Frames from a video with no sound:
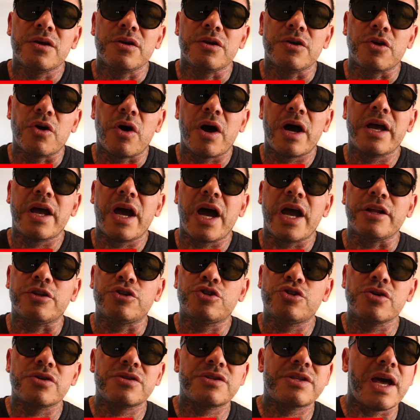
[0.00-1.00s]
You know, I
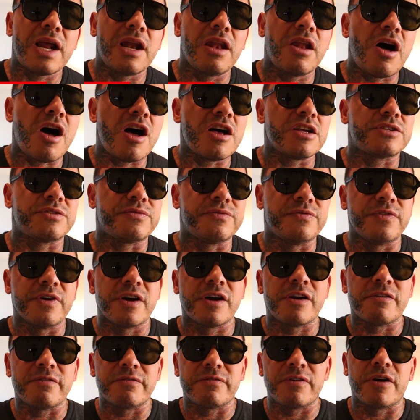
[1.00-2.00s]
took that loss
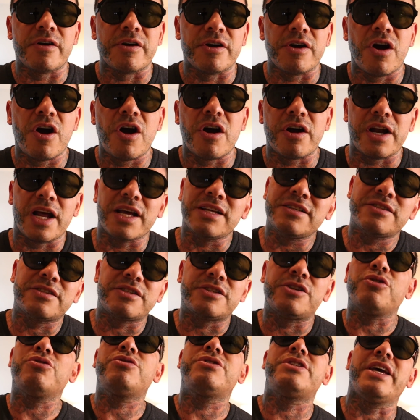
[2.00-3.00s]
very, very hard. I
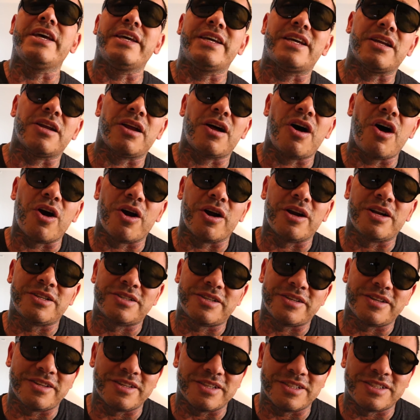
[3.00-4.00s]
still take it hard
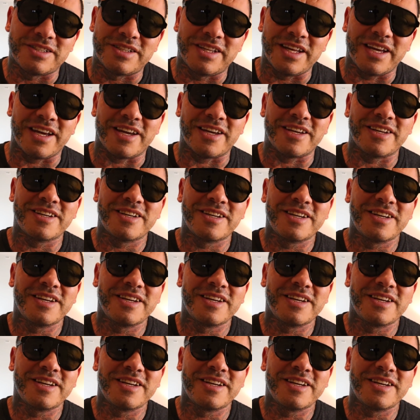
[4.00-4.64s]
to this day.